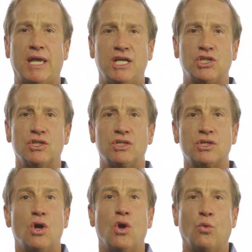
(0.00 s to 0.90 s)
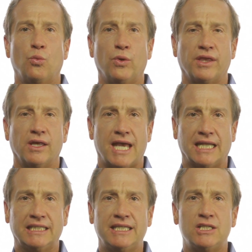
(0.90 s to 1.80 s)
patients with
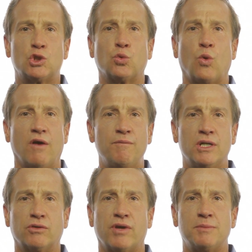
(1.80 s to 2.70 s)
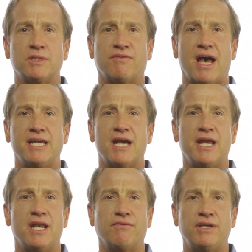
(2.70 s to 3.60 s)
at least twelve milligrams of
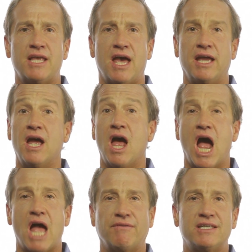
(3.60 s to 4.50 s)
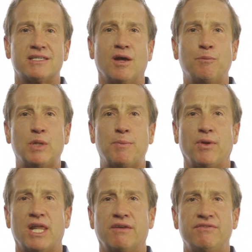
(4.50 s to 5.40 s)
iodine every day. I've had some
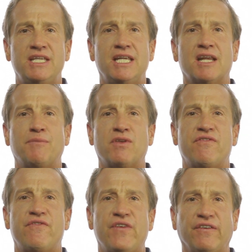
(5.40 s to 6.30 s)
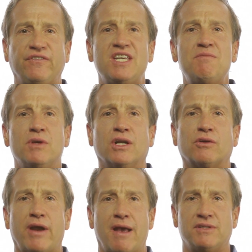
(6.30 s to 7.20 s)
people that have needed up to fifty
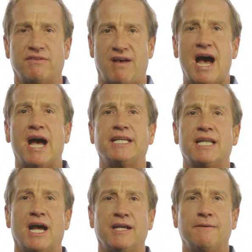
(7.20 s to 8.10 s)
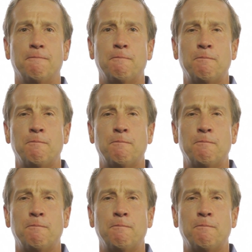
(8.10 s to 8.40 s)
milligrams of iodine.